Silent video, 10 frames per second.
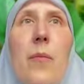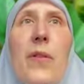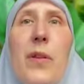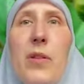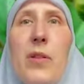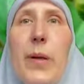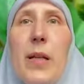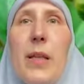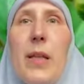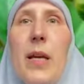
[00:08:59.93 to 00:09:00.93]

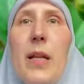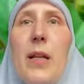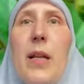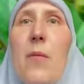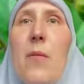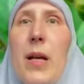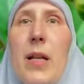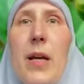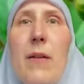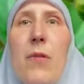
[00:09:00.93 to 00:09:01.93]
suspect that they
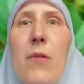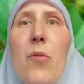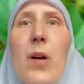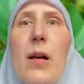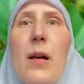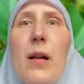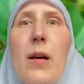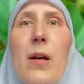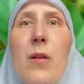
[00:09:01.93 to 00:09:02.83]
might have febrile